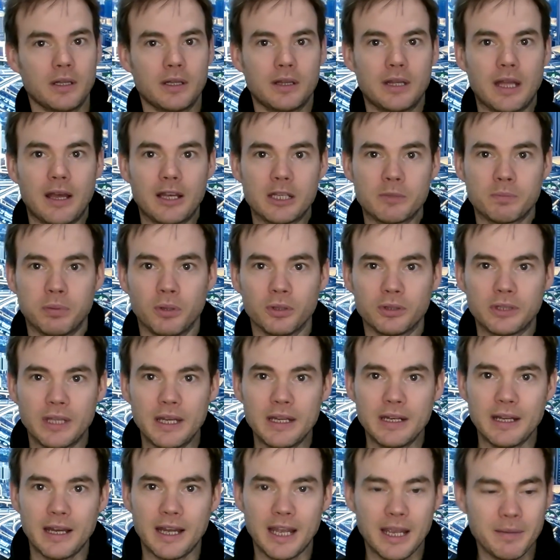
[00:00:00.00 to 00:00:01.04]
Now it's plugged
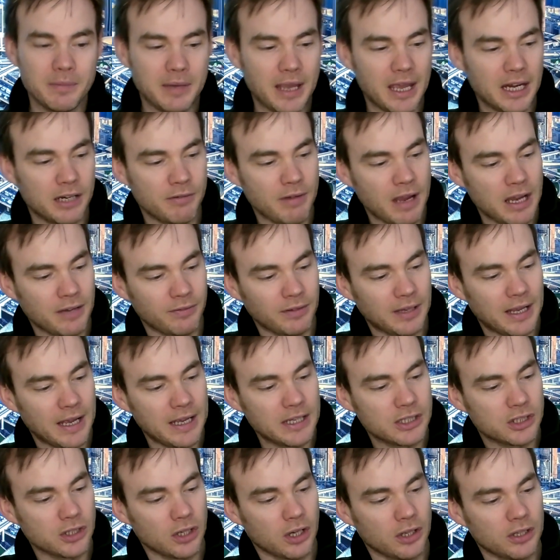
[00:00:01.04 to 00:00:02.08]
in, I am getting an array of
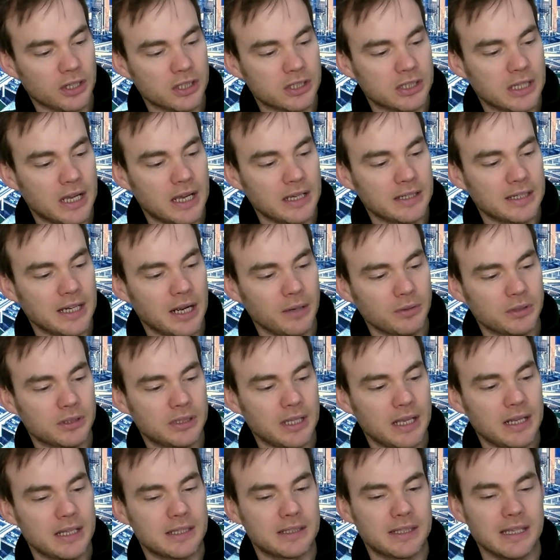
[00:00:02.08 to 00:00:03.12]
lights on the side now to
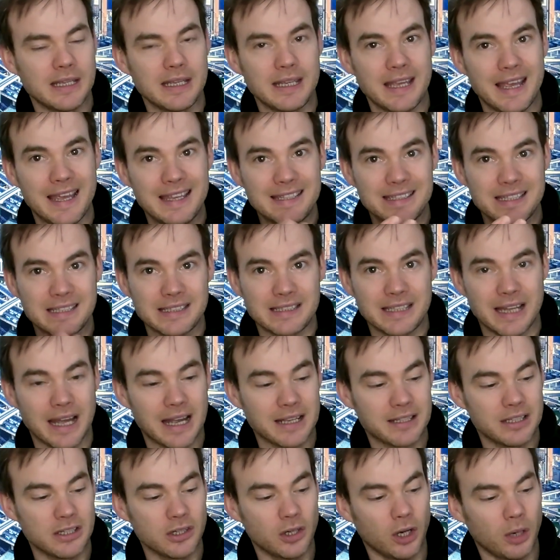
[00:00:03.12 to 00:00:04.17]
say this thing is
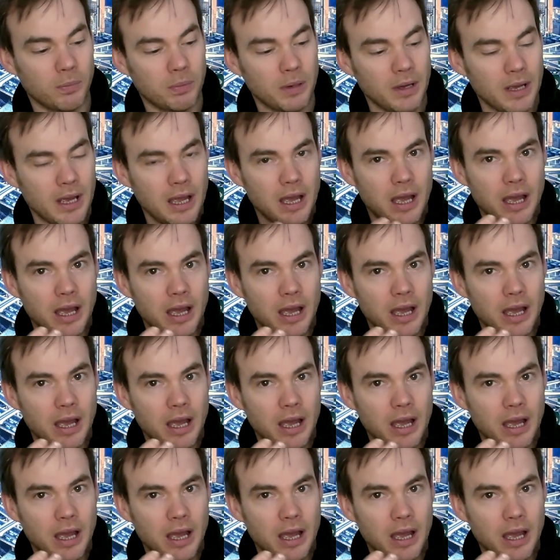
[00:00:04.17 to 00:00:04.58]
starting up.